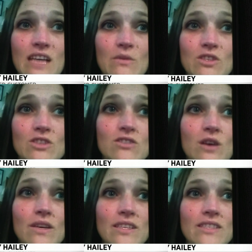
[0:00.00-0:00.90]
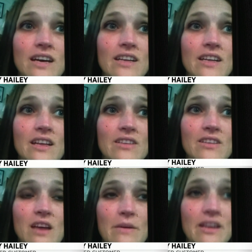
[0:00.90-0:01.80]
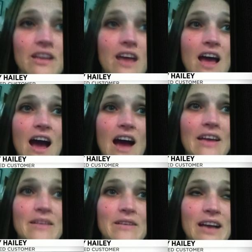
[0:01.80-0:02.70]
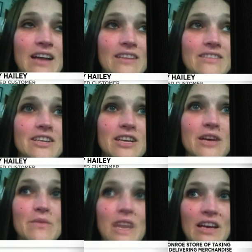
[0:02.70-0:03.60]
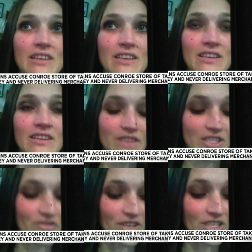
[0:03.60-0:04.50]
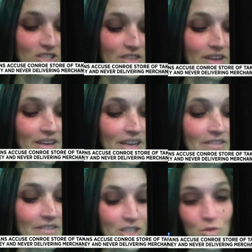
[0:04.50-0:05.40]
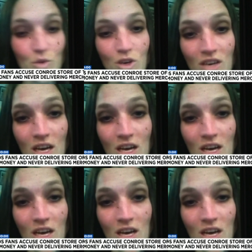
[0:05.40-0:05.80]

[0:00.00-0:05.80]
I was so excited, and I mean, I kind of teared up when I eventually found out they just weren't